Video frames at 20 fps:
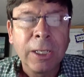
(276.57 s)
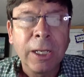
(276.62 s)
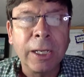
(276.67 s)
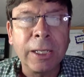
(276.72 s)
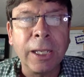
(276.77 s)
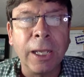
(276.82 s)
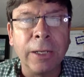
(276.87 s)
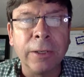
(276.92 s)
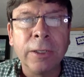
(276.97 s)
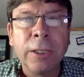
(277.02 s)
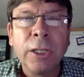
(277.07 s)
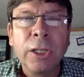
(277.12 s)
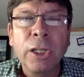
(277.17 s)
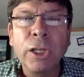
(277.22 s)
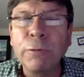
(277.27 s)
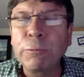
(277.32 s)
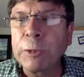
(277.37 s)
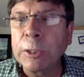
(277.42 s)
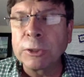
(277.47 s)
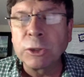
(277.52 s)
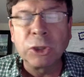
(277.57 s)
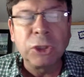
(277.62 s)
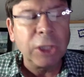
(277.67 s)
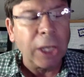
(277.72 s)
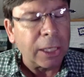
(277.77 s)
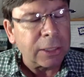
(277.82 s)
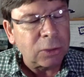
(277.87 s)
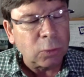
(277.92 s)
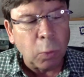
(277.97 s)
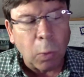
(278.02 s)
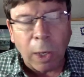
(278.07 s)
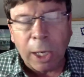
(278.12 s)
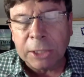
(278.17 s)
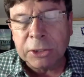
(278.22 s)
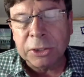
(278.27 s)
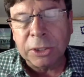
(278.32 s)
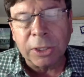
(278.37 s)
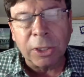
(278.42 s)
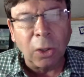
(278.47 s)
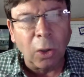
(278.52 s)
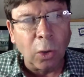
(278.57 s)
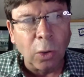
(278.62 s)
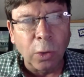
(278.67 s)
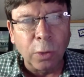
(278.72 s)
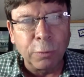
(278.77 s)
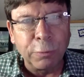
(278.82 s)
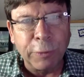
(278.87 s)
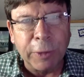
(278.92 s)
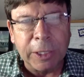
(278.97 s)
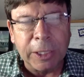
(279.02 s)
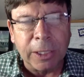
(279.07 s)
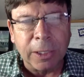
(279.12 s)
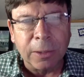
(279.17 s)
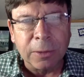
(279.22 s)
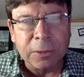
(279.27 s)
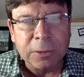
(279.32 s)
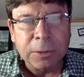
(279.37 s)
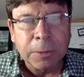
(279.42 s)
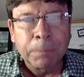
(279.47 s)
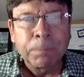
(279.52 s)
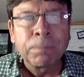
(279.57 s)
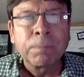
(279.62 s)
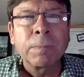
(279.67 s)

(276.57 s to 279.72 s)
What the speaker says: Again, if you're just watching old videos,